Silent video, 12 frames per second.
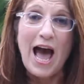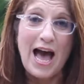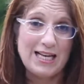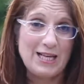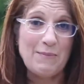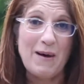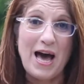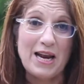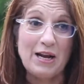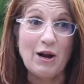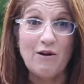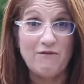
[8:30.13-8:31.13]
as a
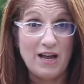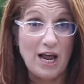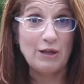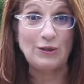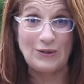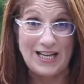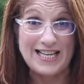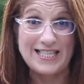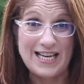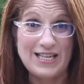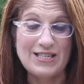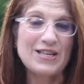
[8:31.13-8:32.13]
parent of an
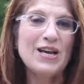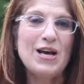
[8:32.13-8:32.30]
adolescent.